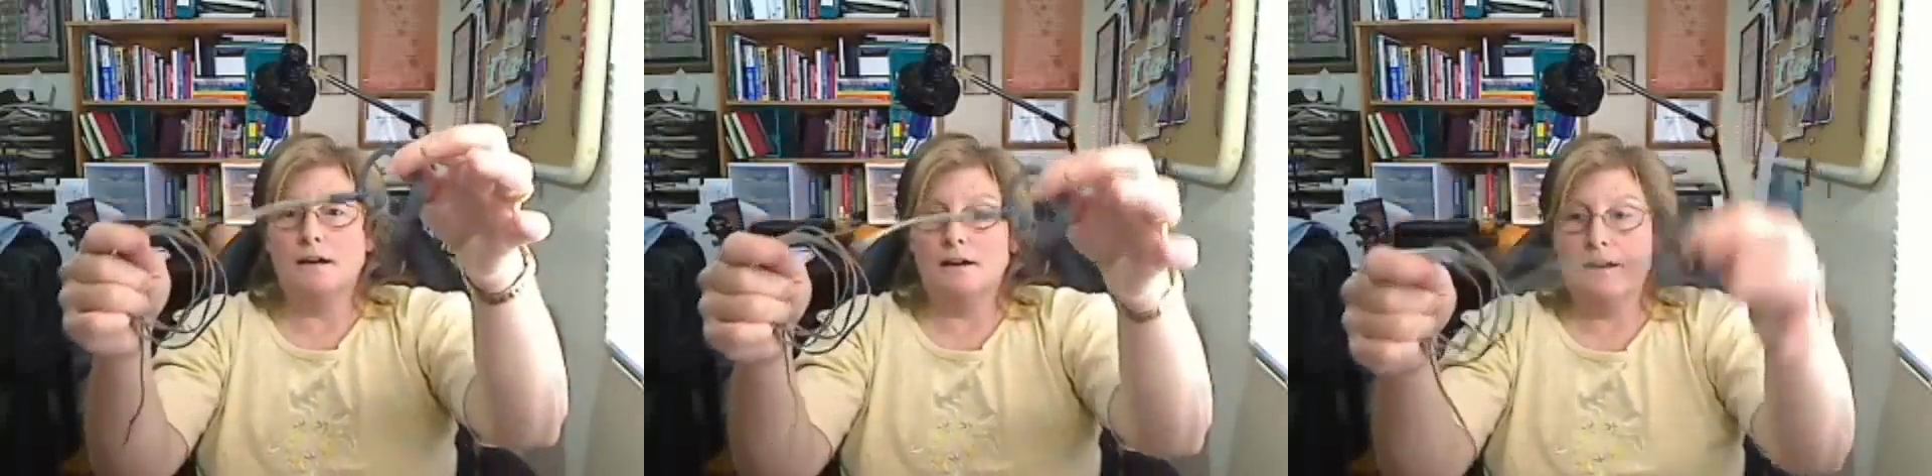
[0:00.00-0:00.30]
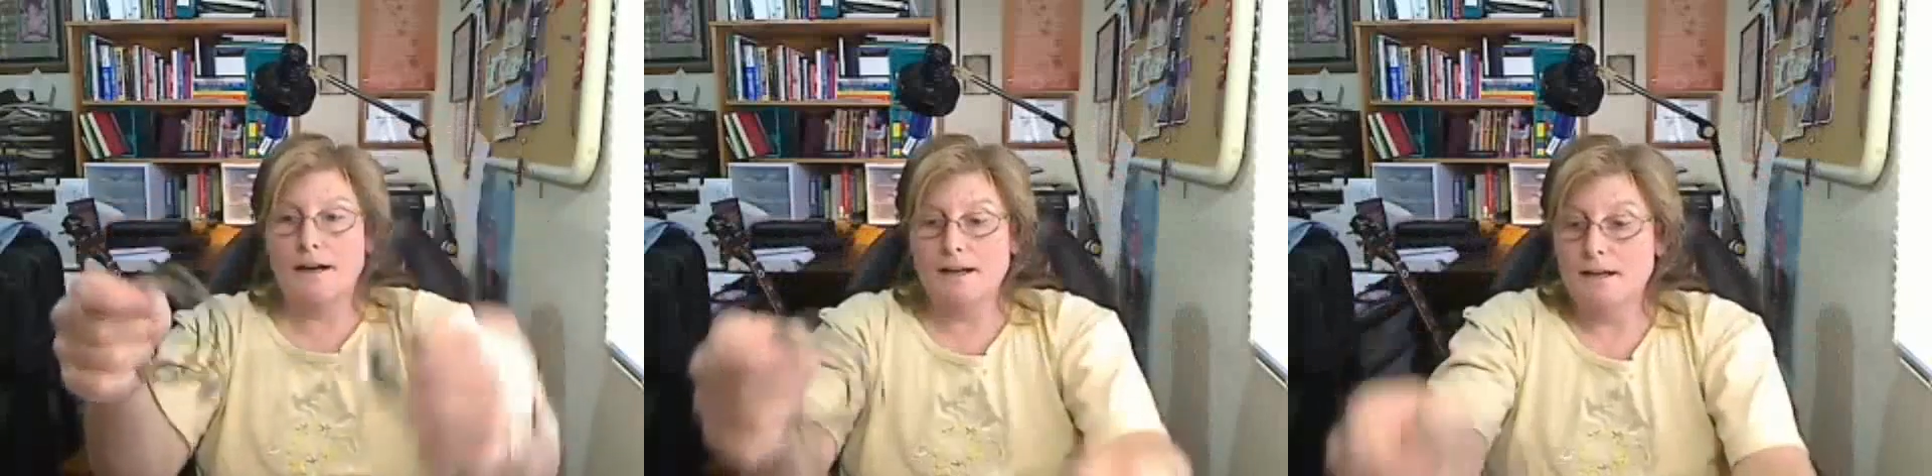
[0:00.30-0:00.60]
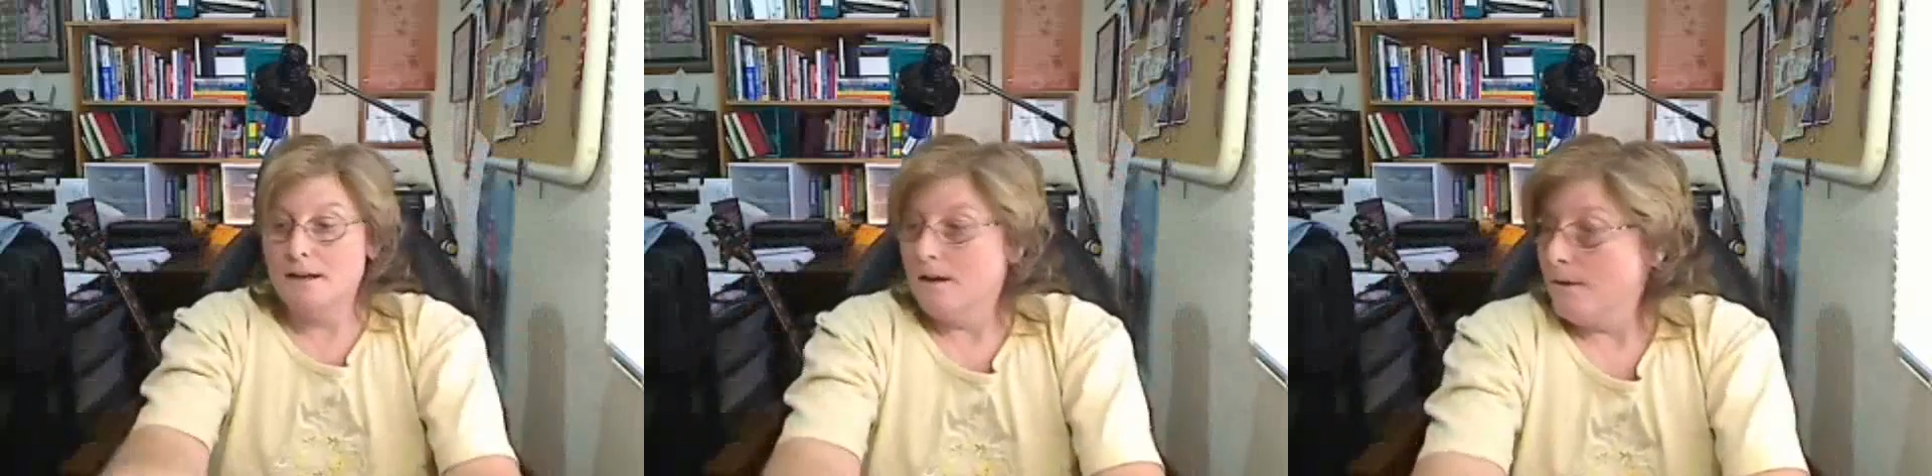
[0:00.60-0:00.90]
all right
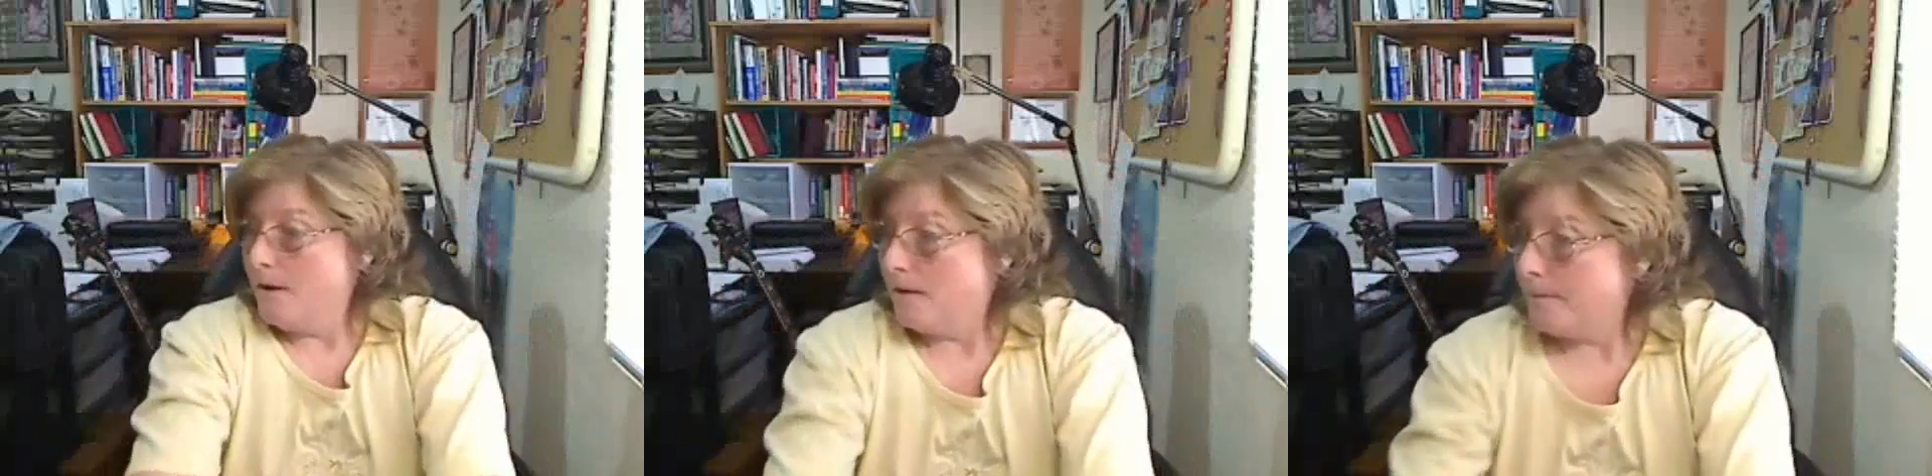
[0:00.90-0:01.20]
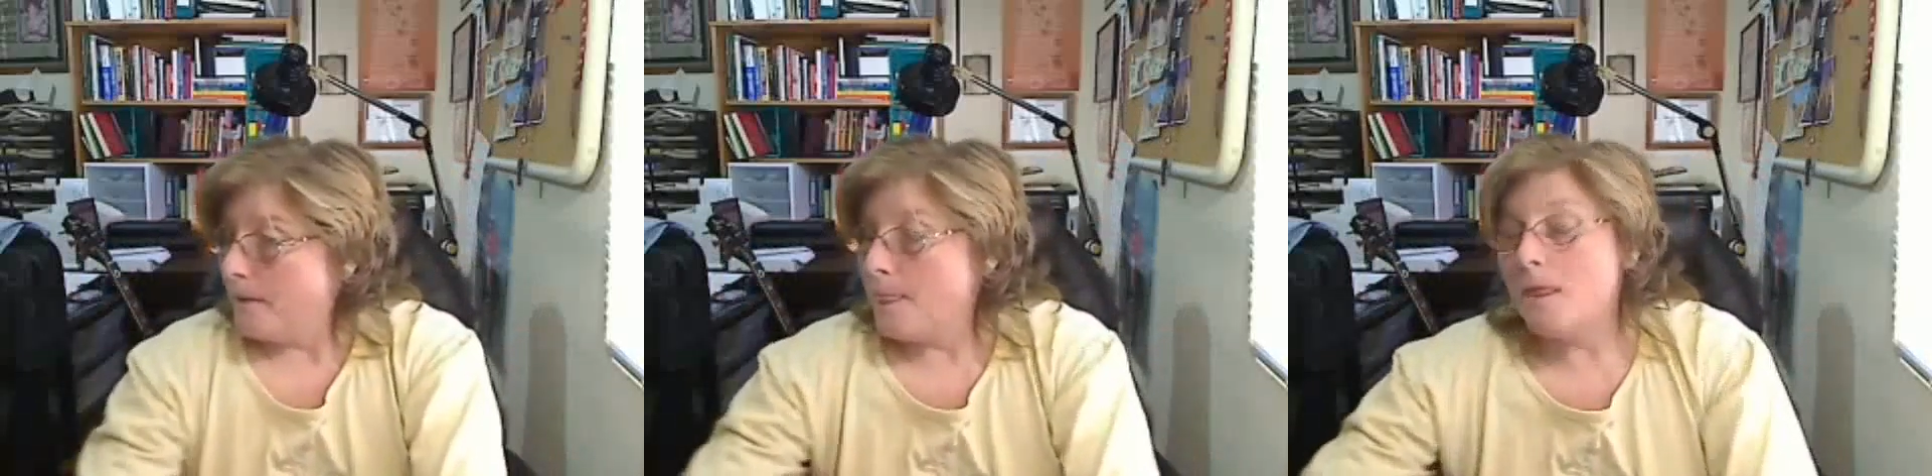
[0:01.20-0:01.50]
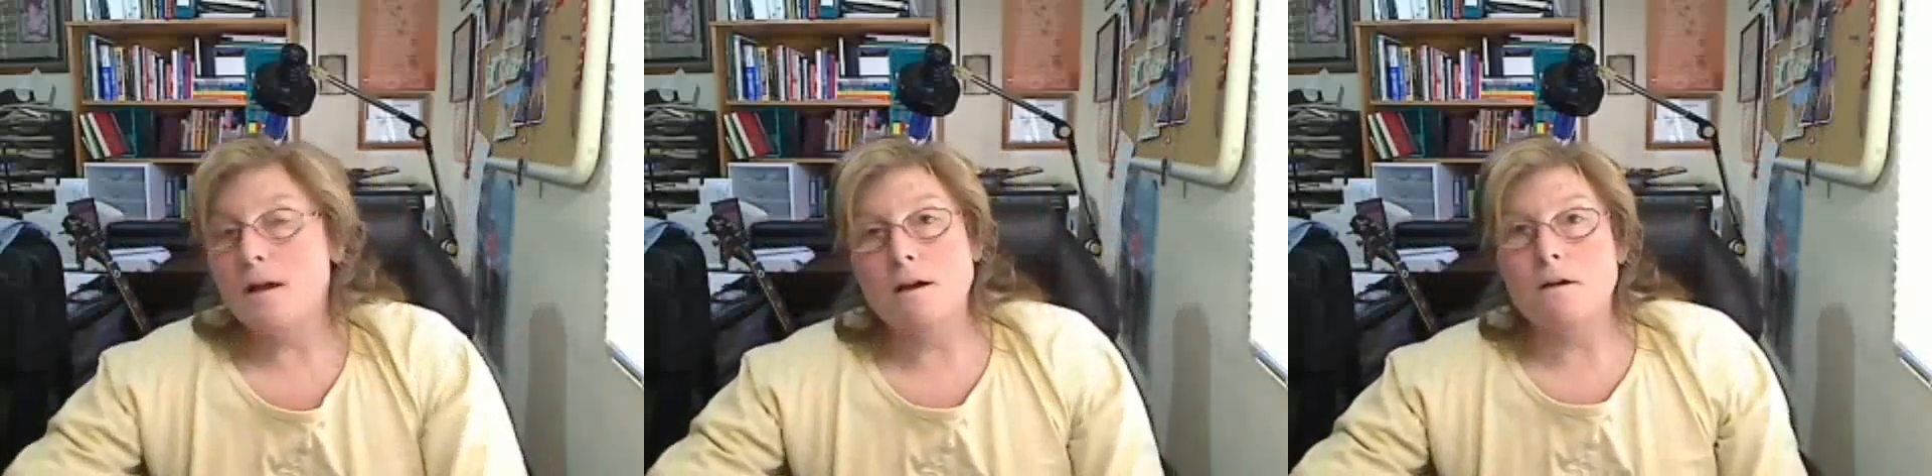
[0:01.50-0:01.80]

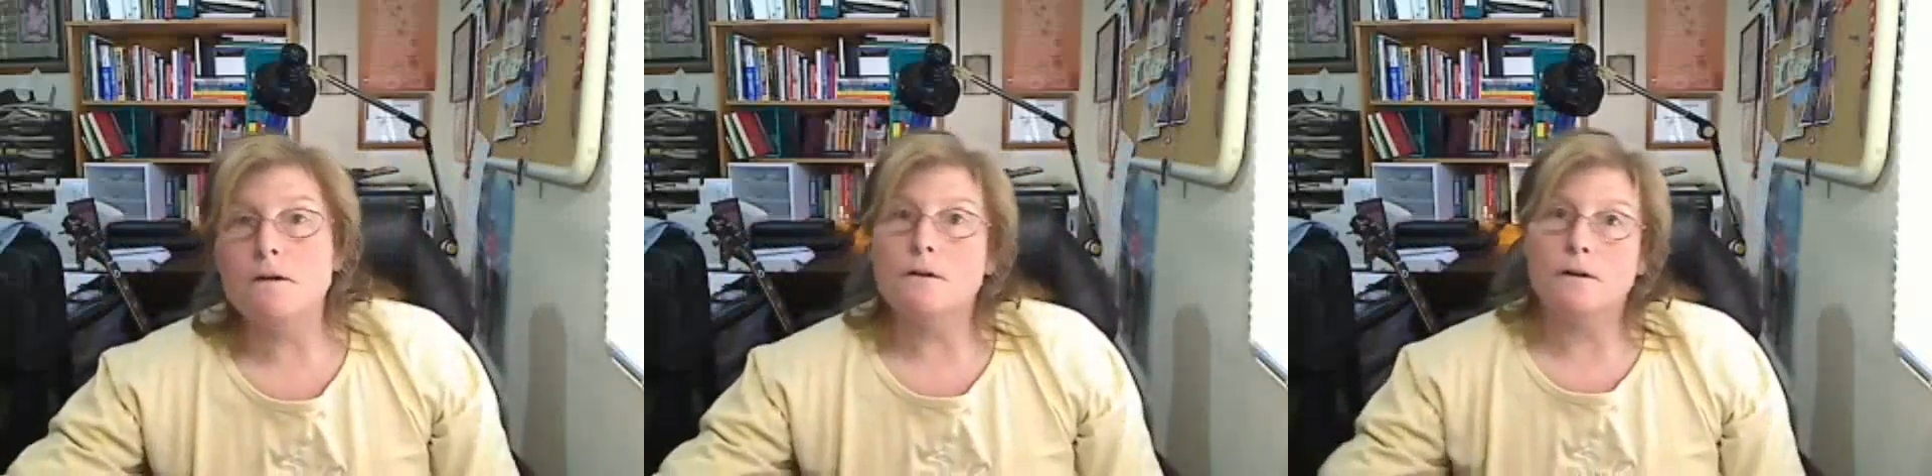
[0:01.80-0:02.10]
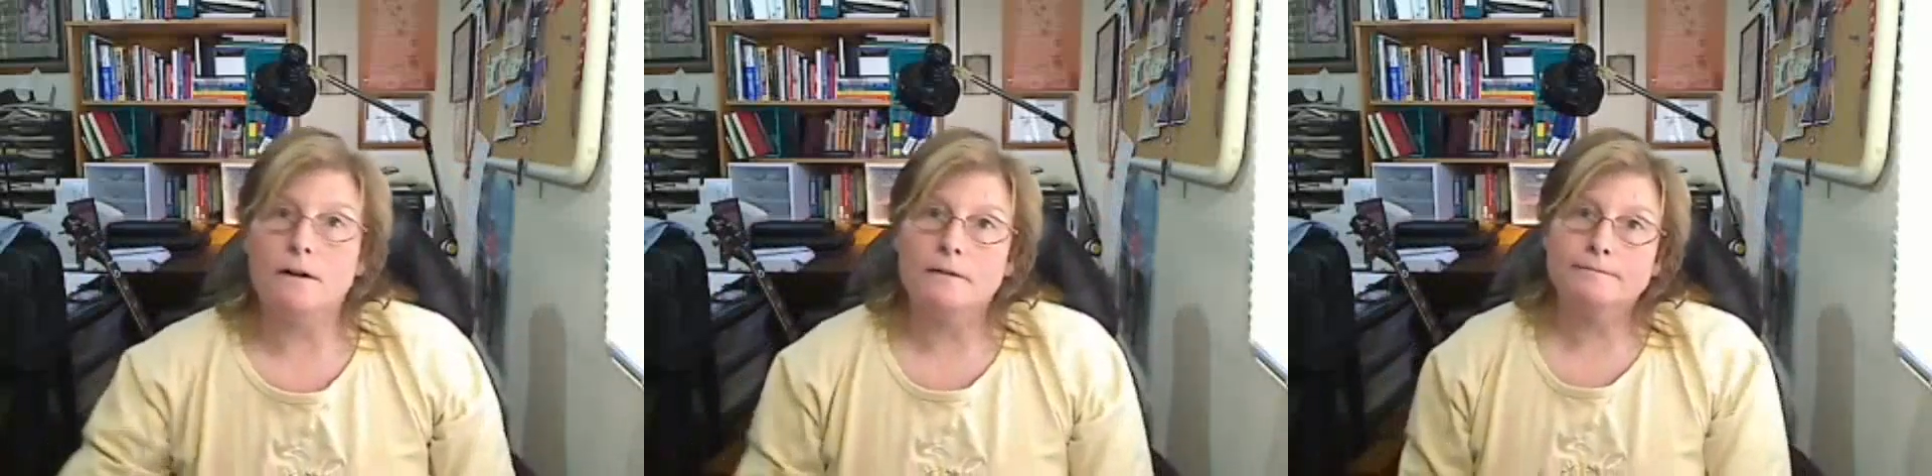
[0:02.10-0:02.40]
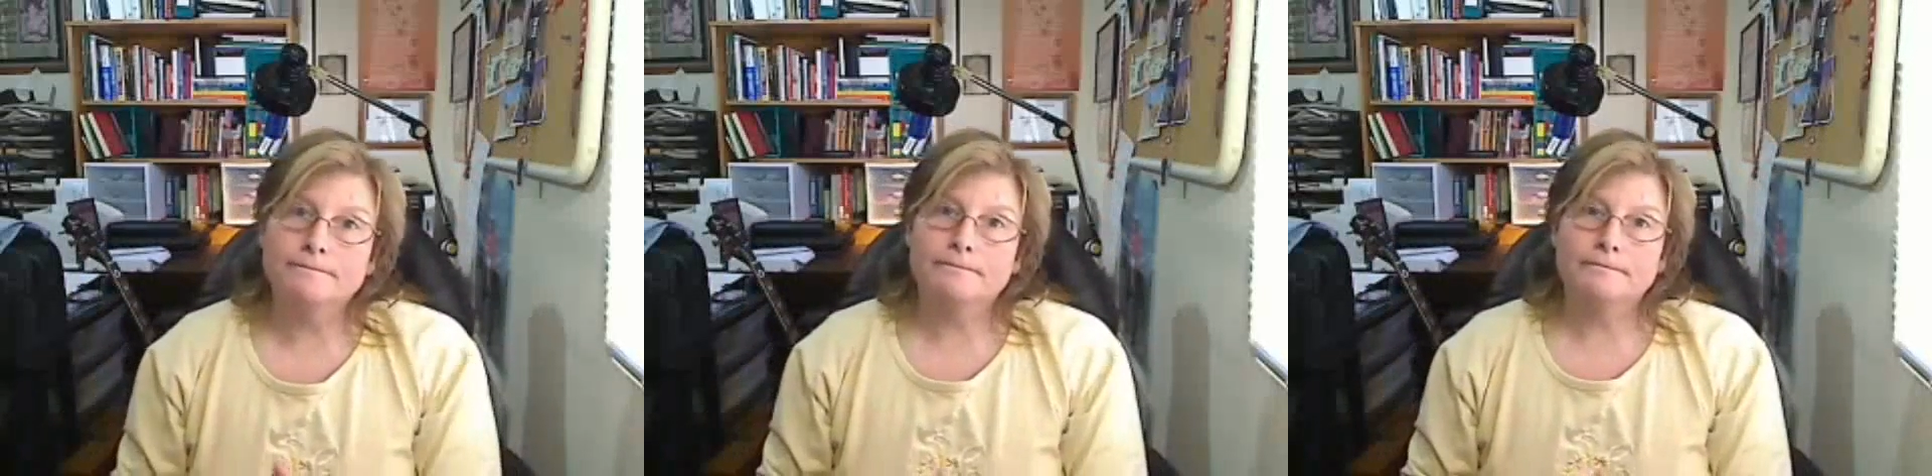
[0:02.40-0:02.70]
or